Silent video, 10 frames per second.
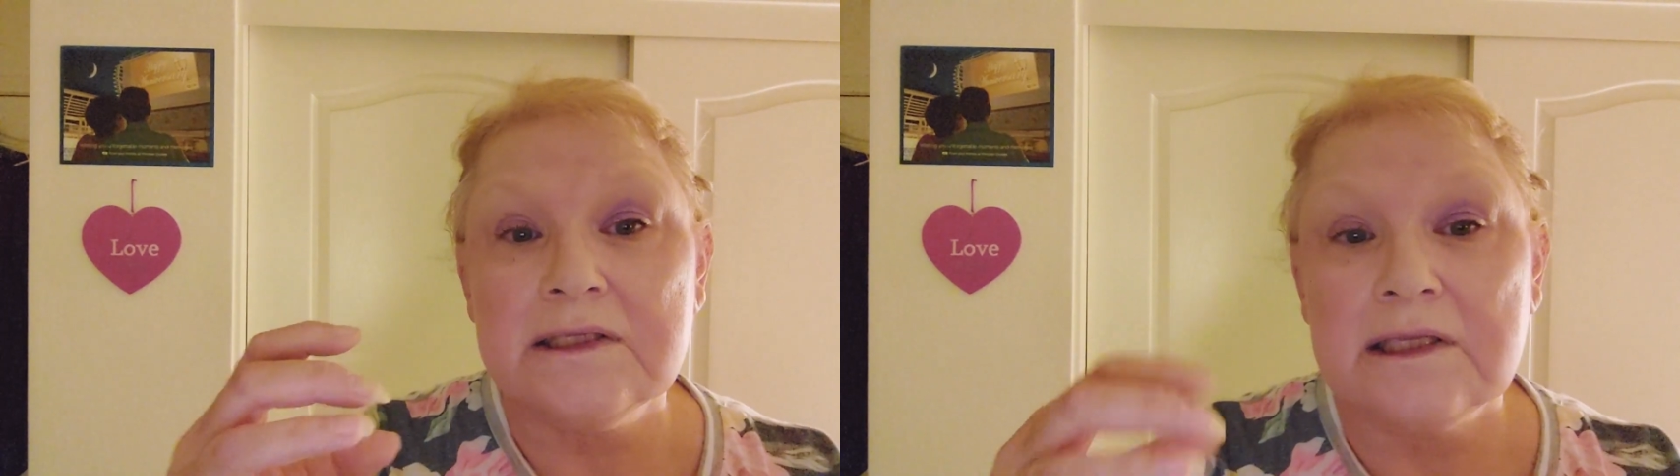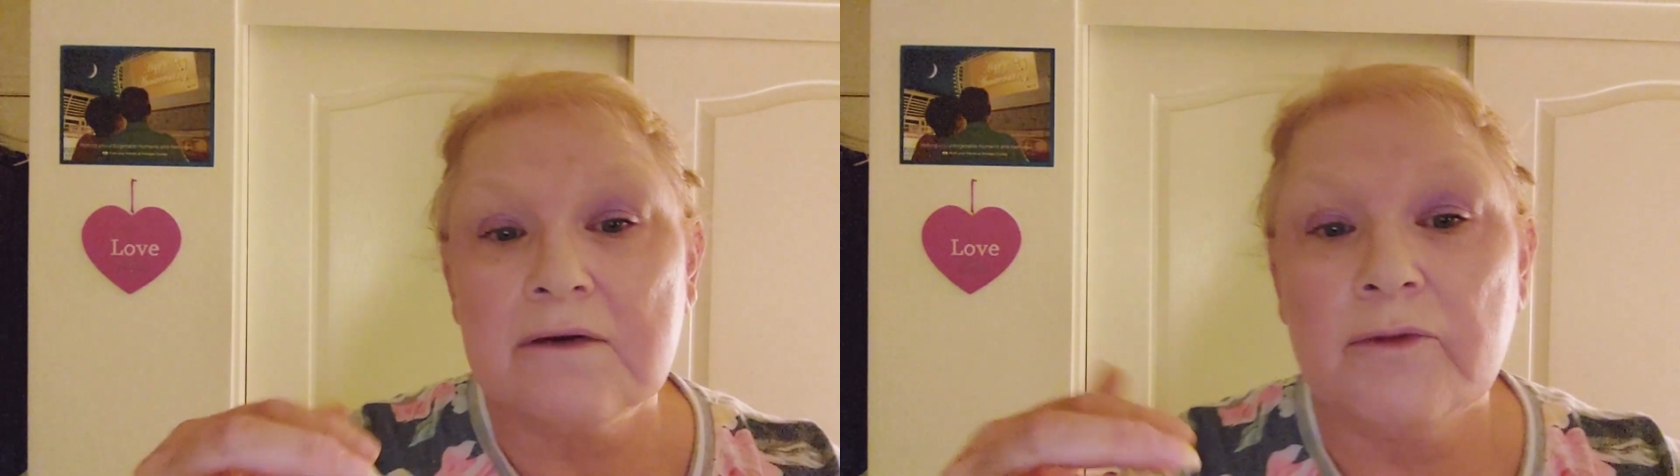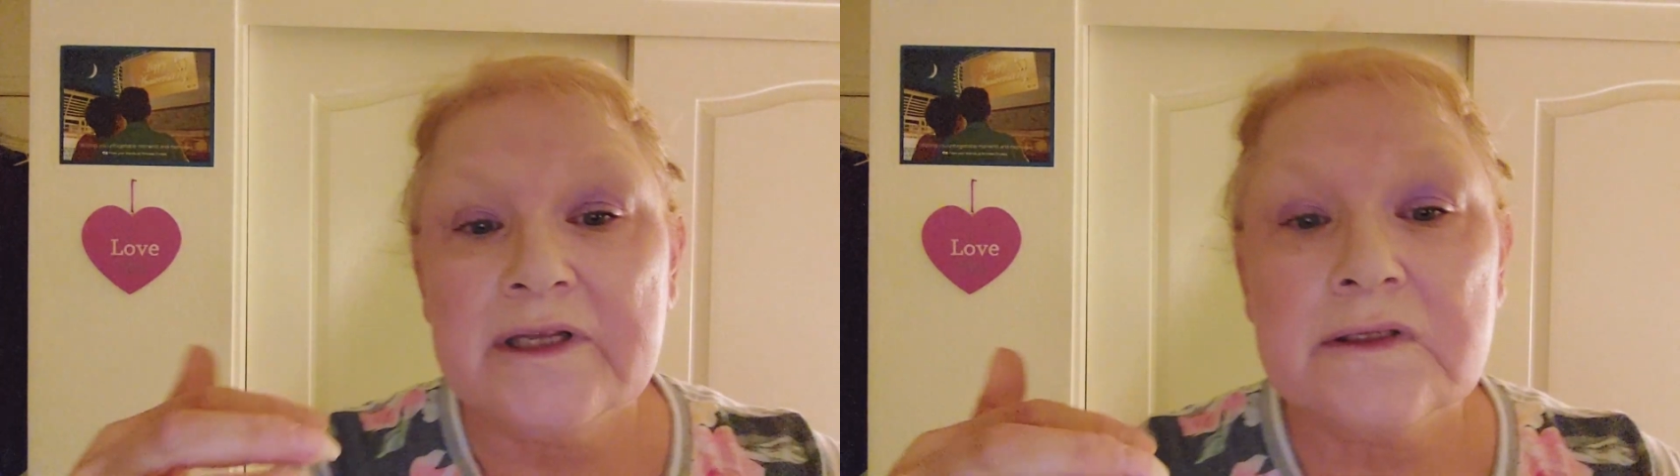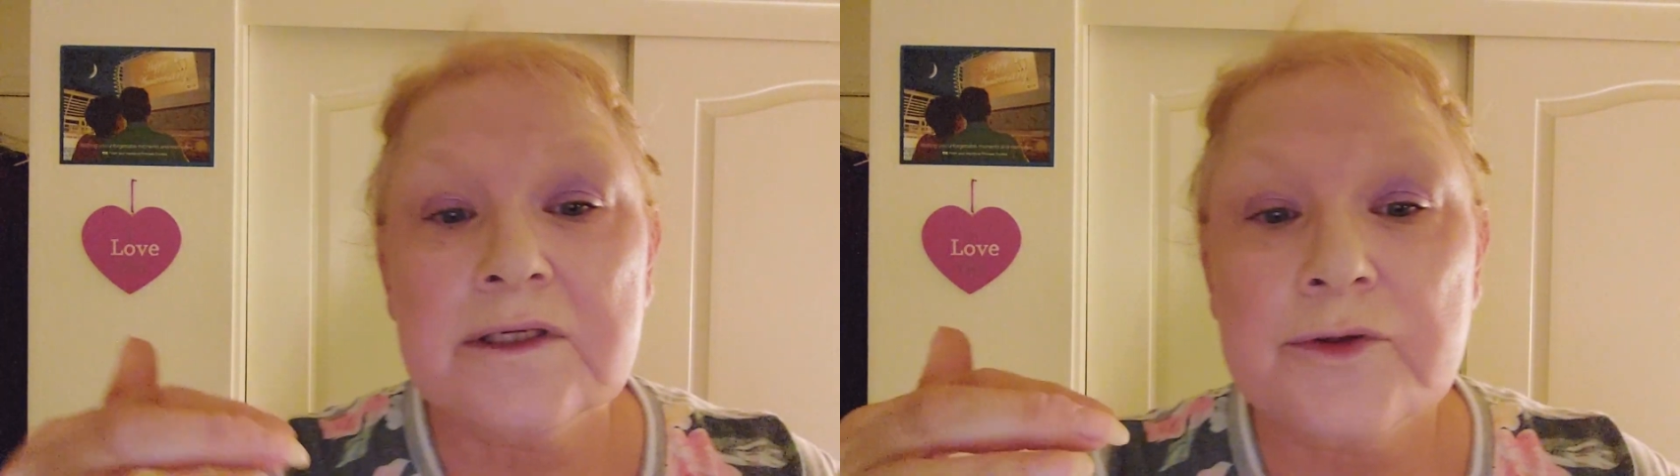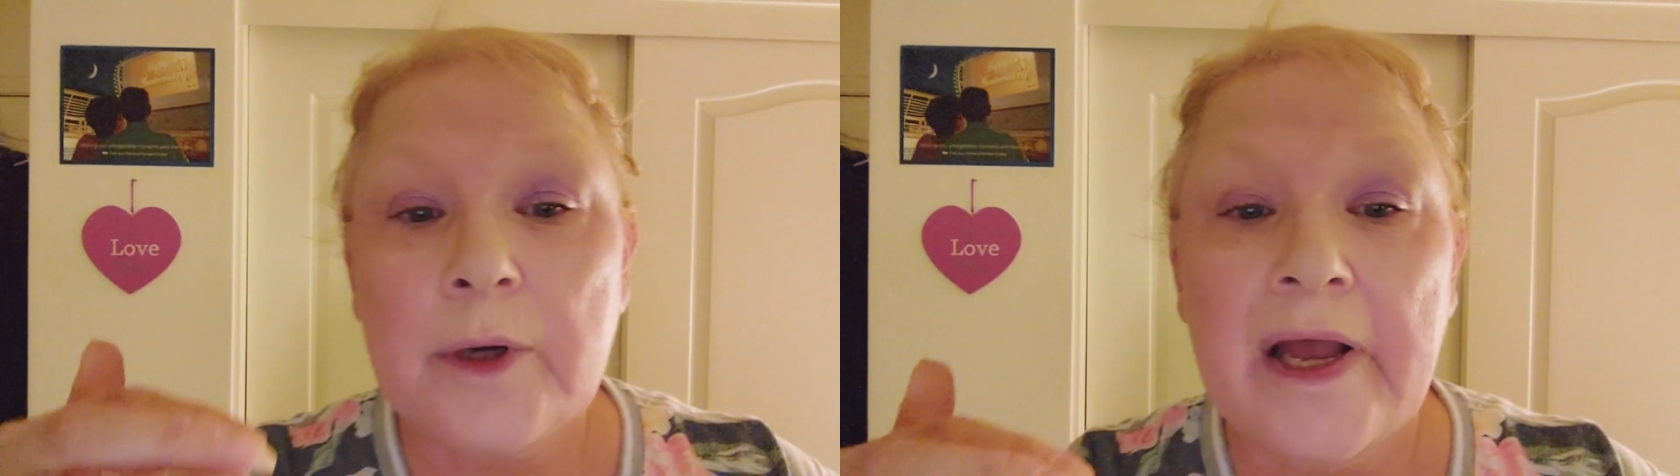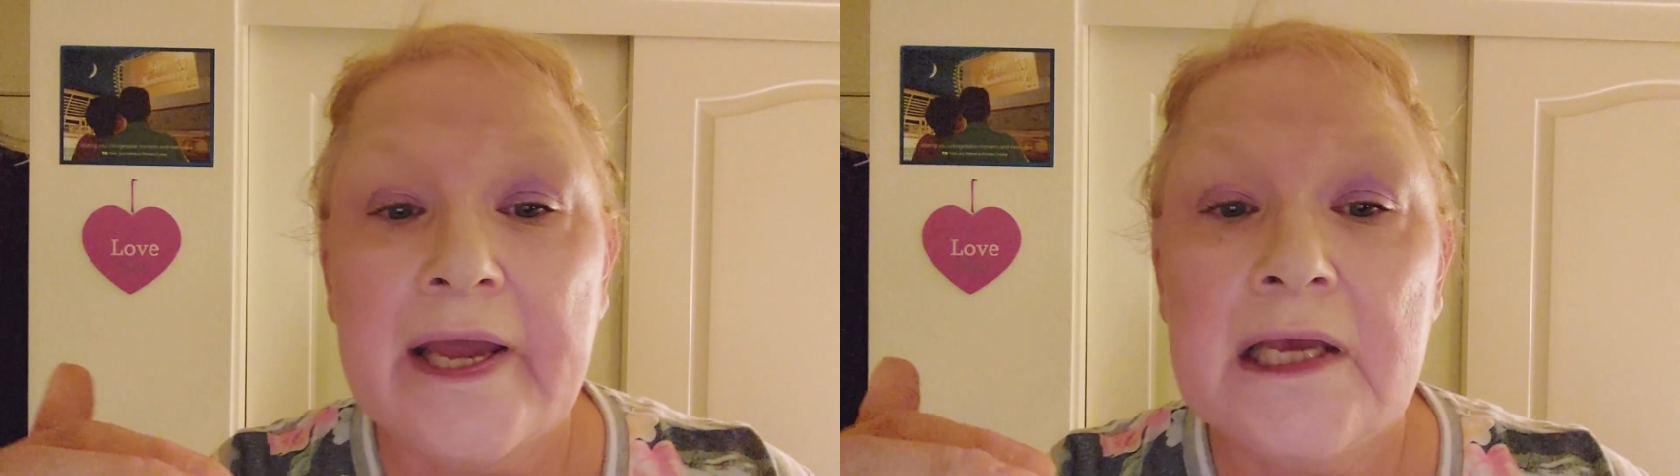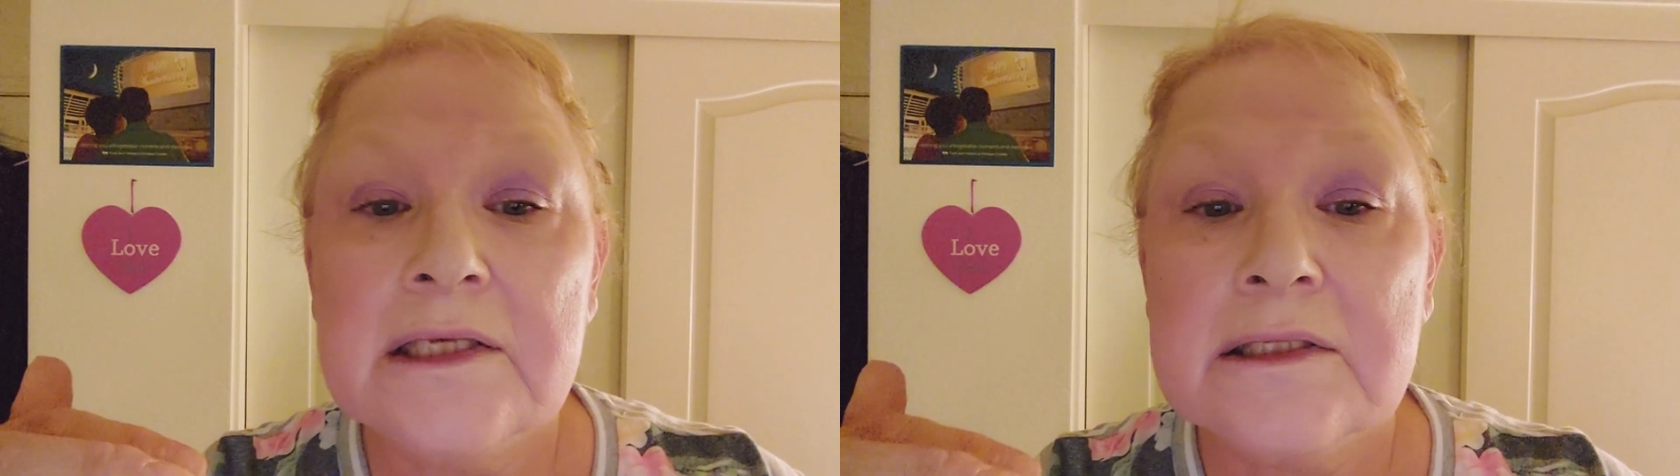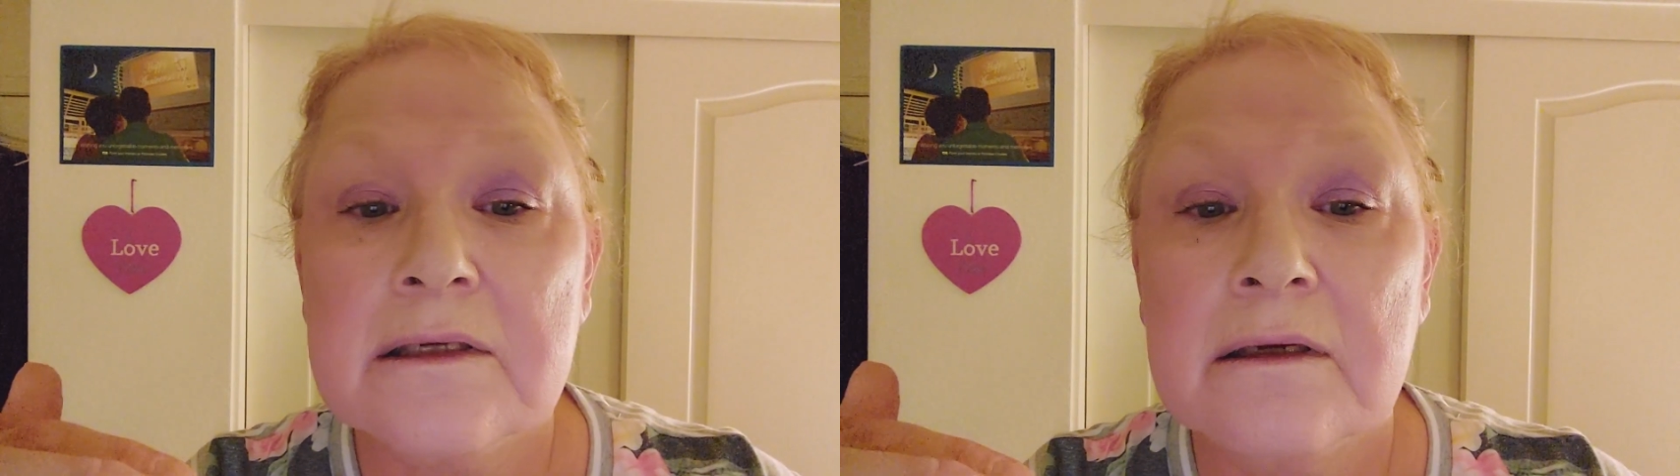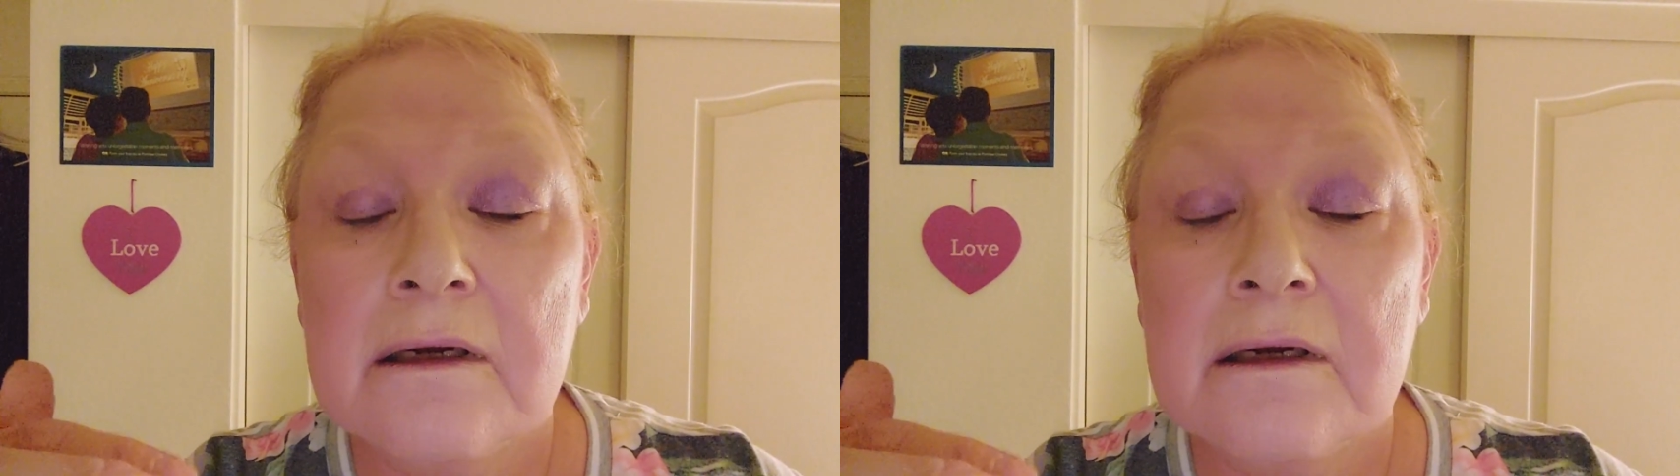And then once it dries,